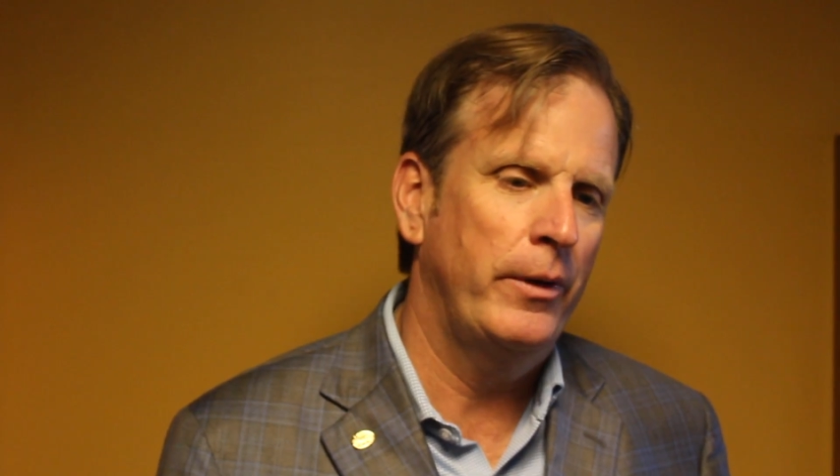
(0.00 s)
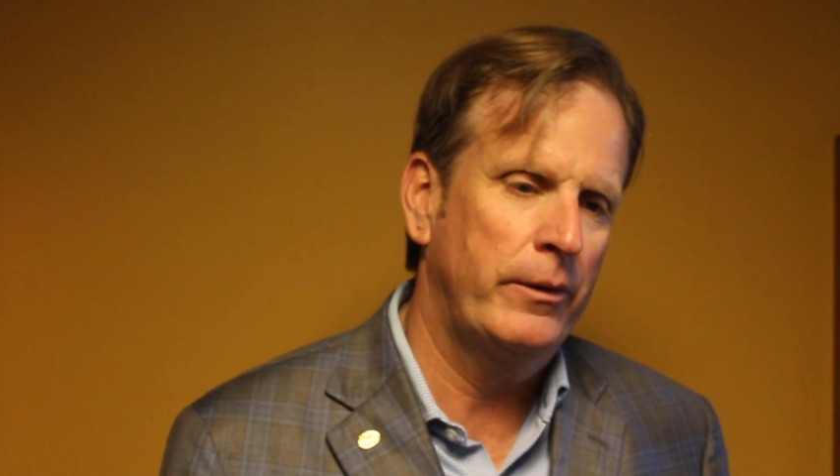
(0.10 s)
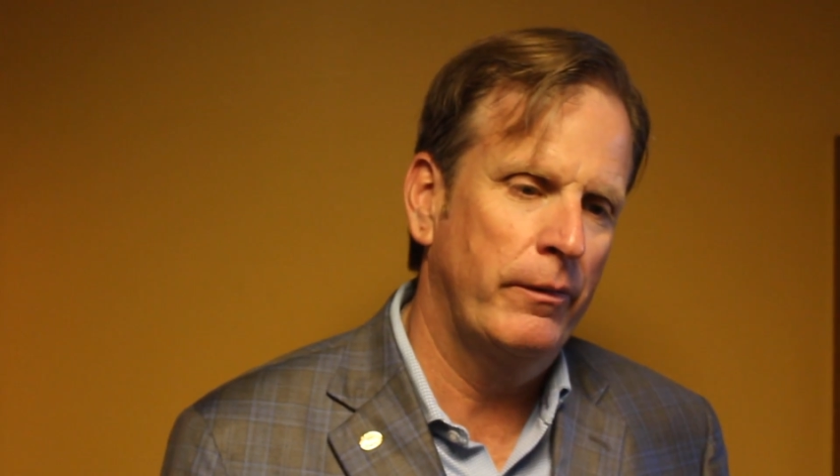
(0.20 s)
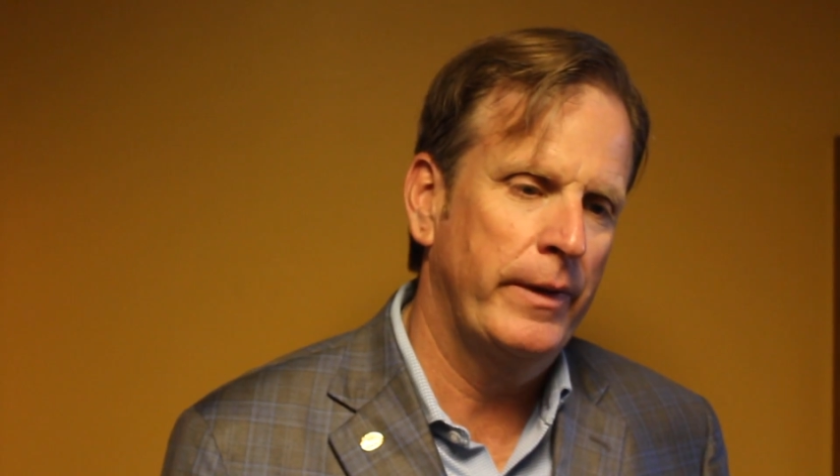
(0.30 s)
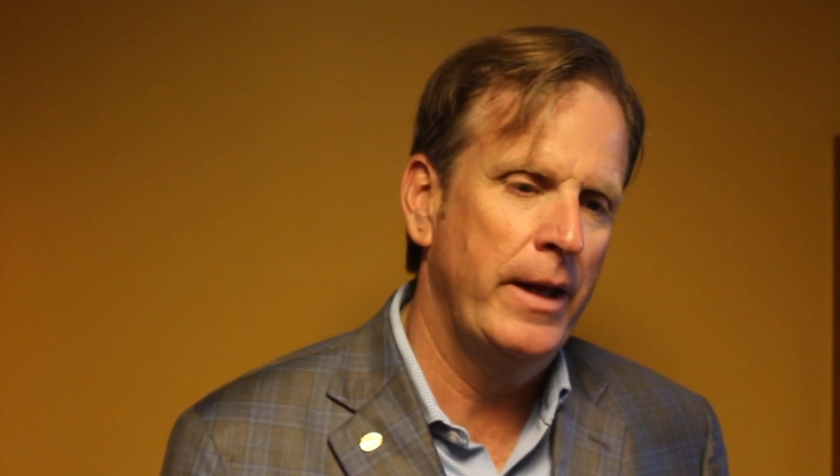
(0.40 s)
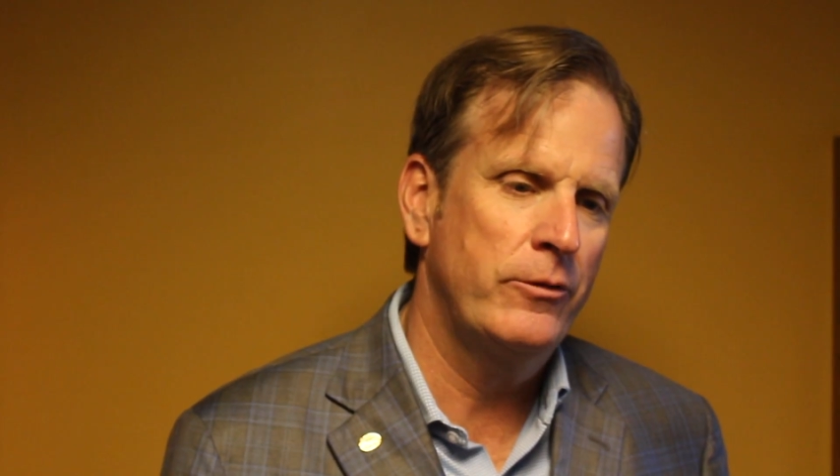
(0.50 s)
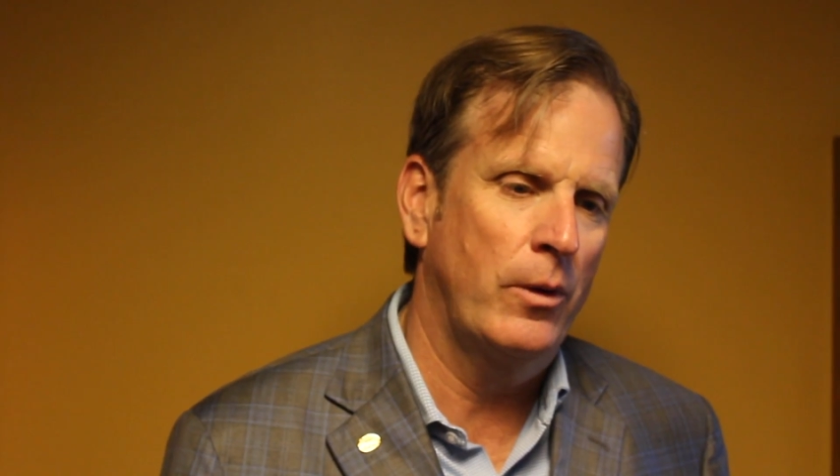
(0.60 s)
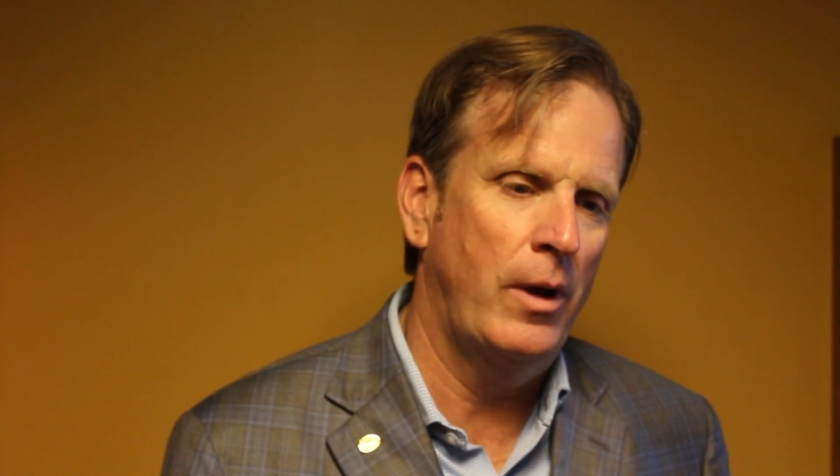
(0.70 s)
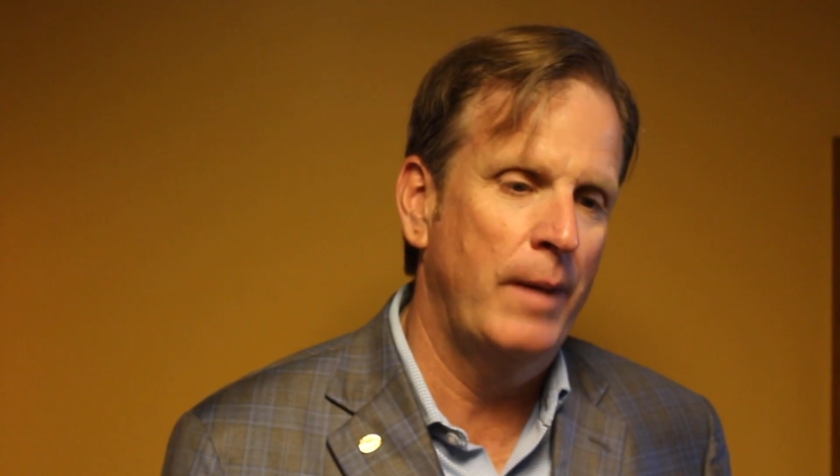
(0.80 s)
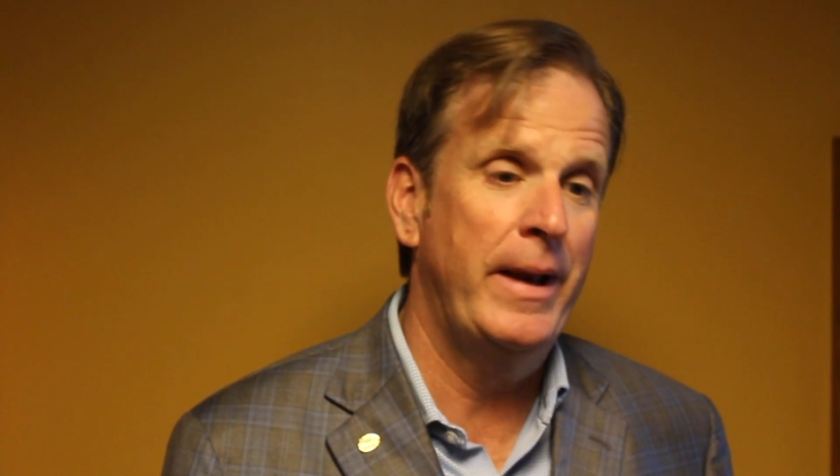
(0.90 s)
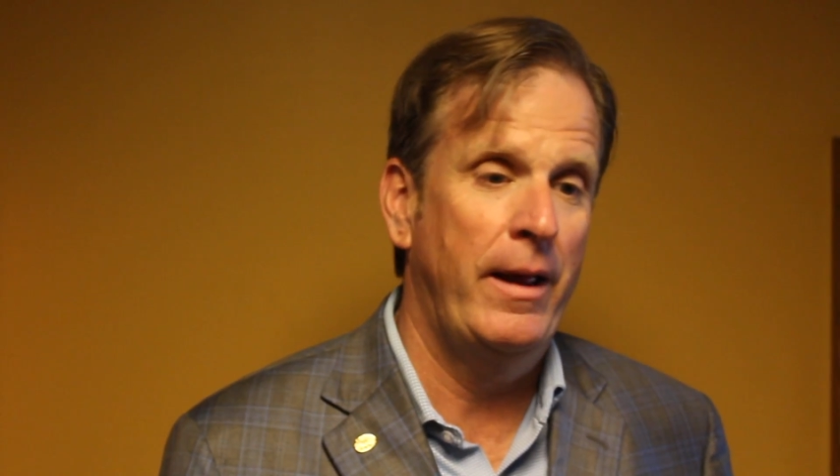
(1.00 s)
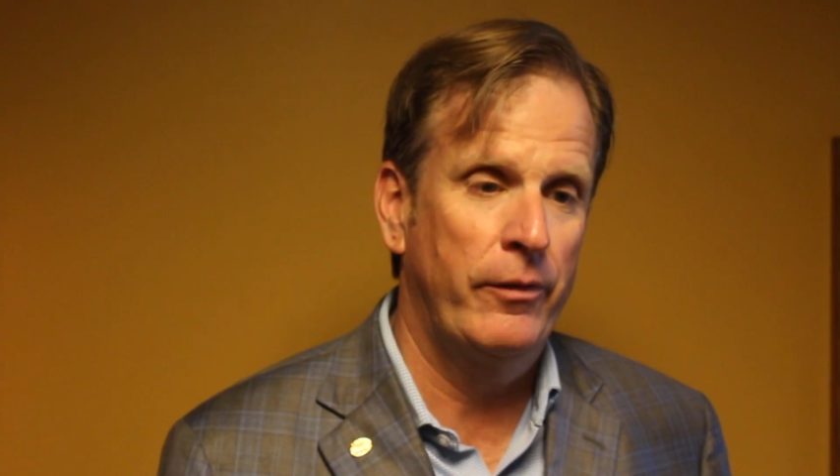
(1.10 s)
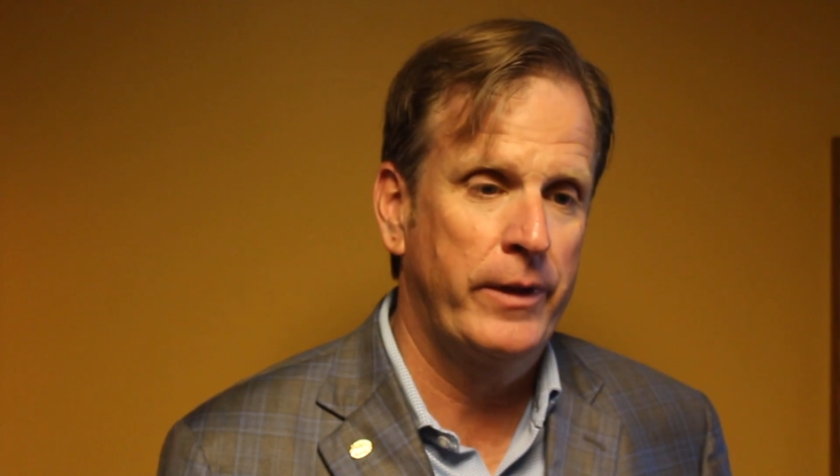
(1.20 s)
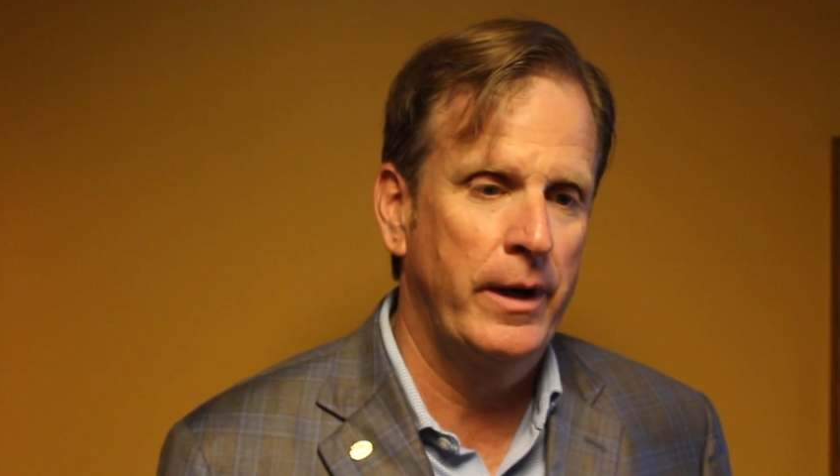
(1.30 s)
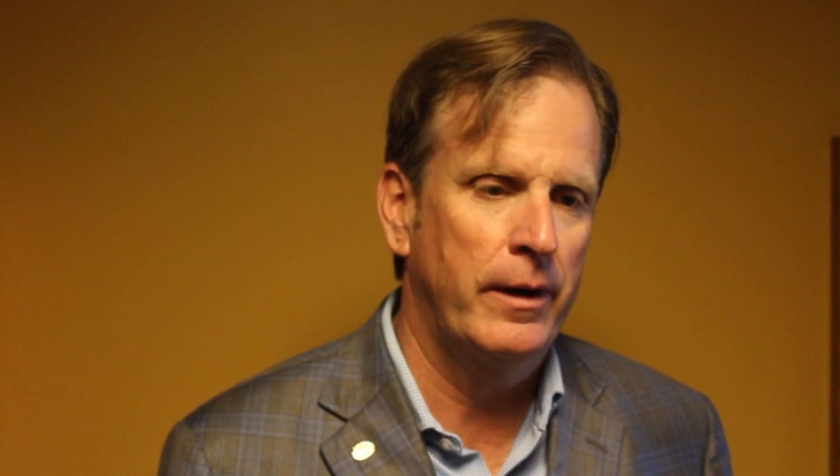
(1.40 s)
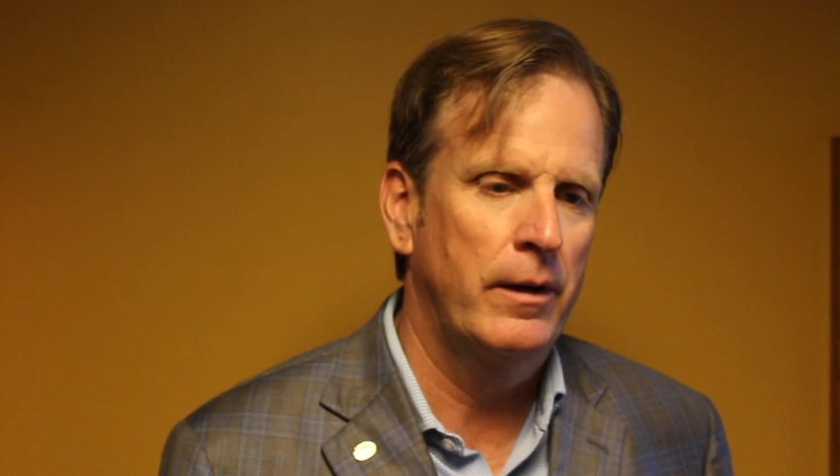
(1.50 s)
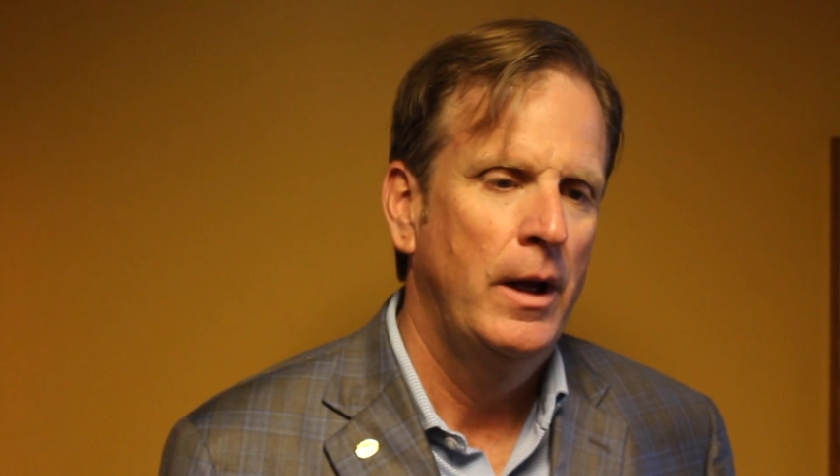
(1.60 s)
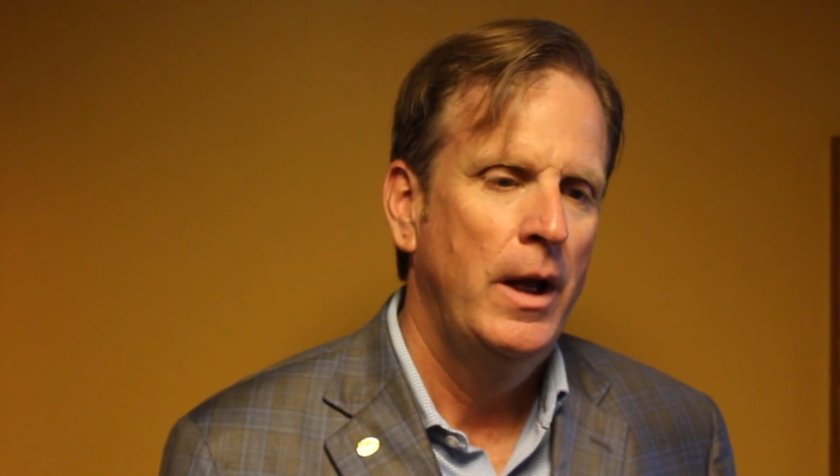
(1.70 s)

political things going on. I'm in healthcare,